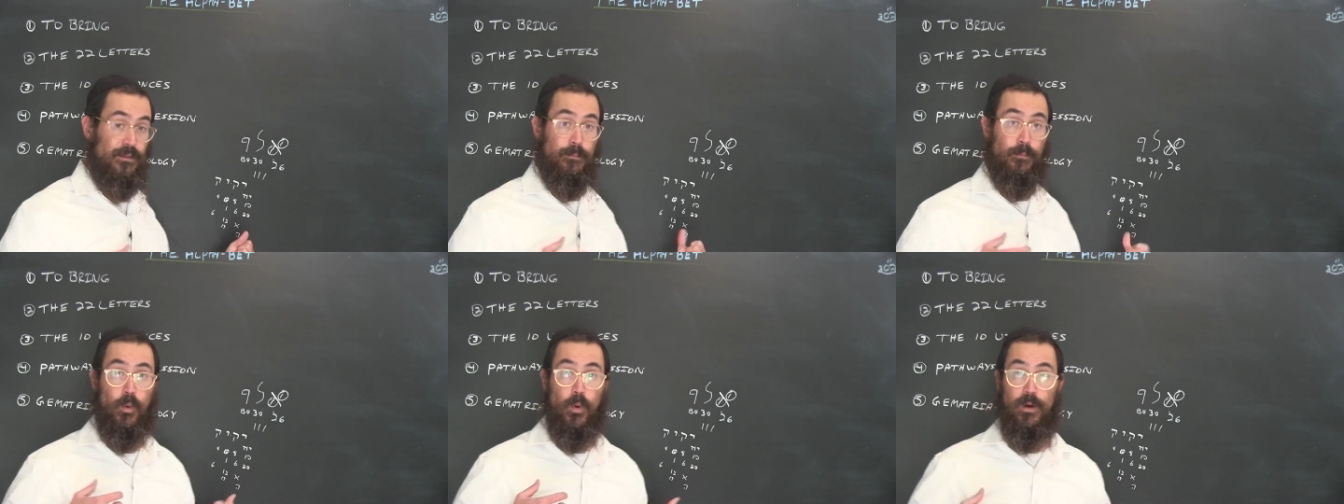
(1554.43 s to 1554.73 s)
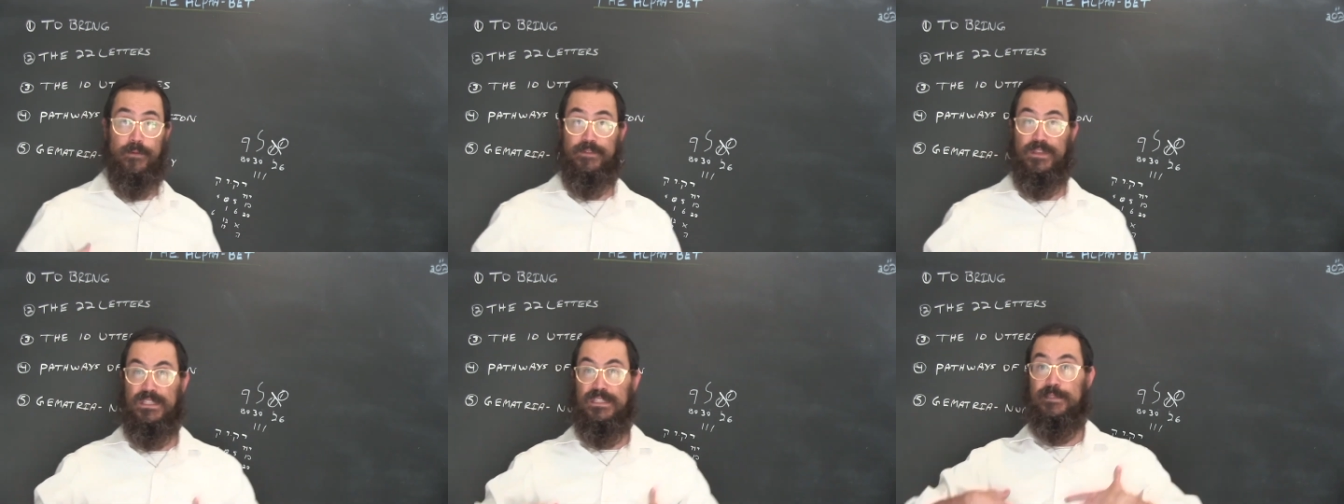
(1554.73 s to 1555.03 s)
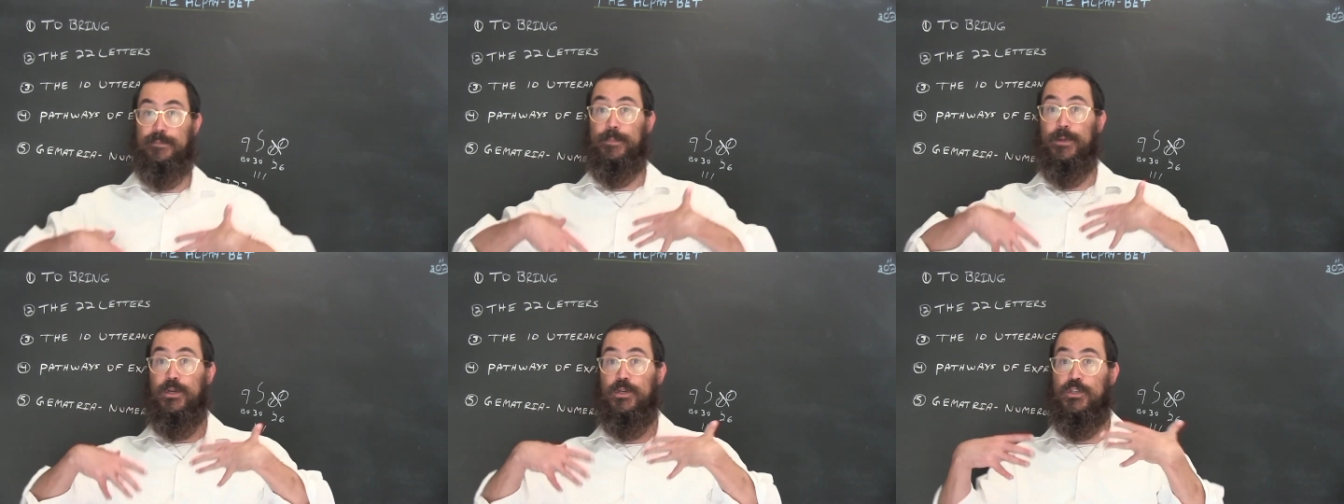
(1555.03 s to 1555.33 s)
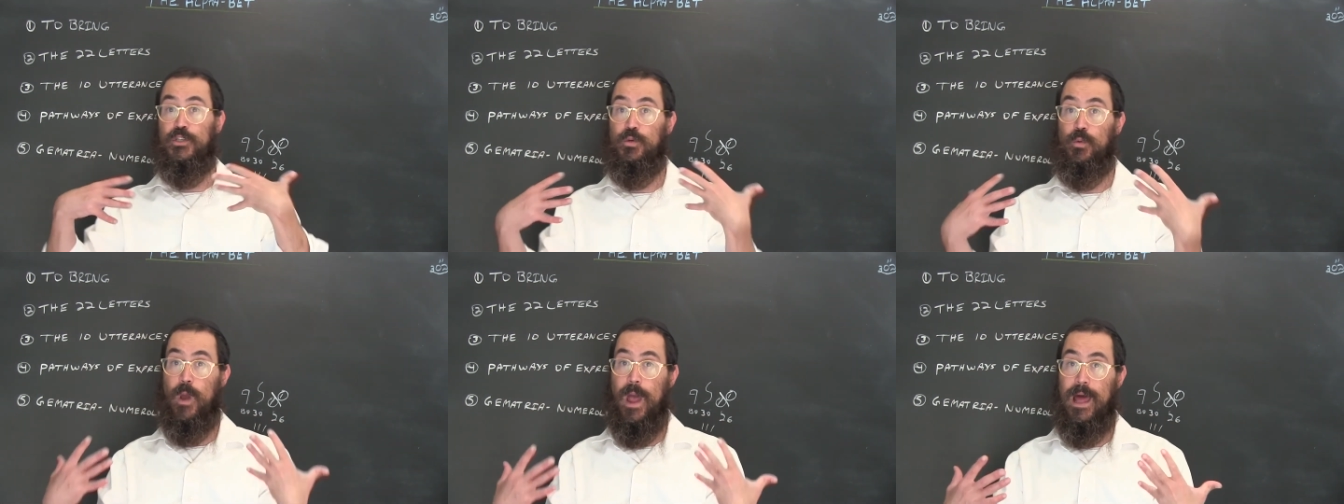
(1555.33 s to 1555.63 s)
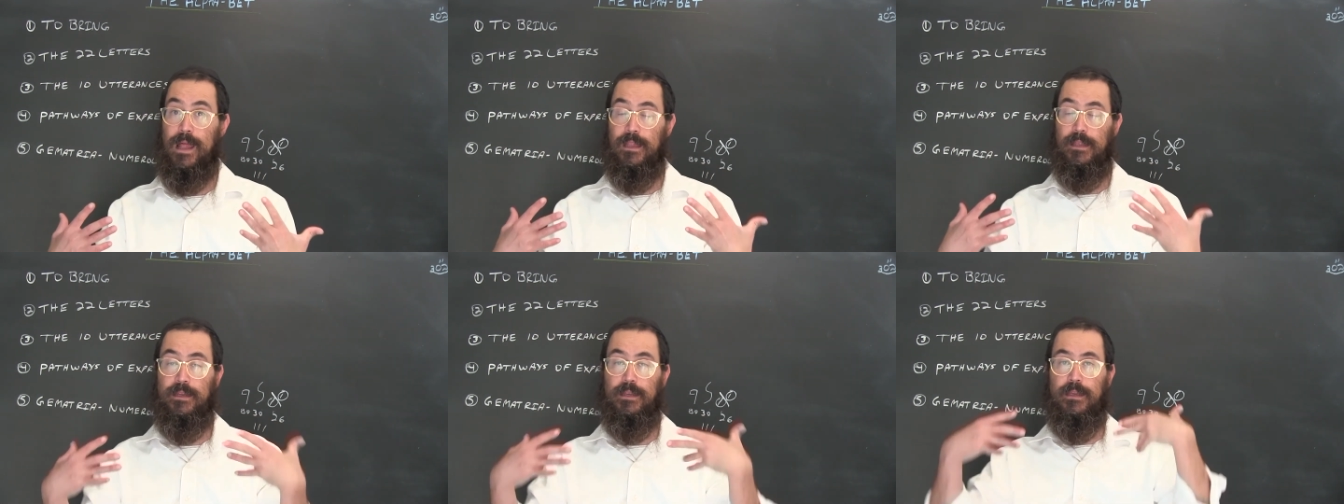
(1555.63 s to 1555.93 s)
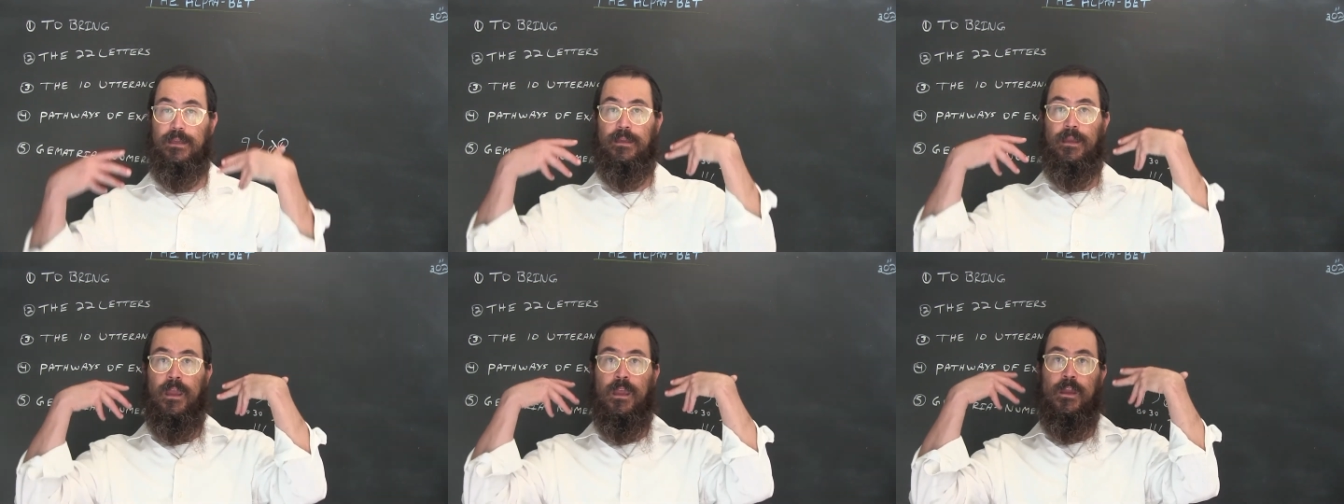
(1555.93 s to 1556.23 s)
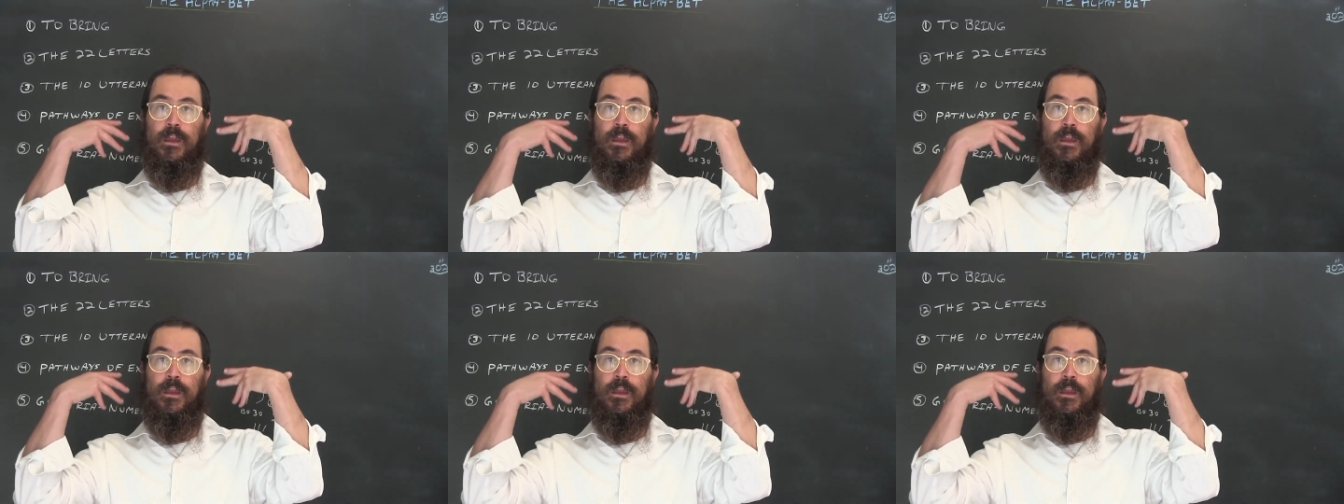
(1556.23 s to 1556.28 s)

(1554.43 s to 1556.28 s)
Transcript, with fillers: the more of the spirituality,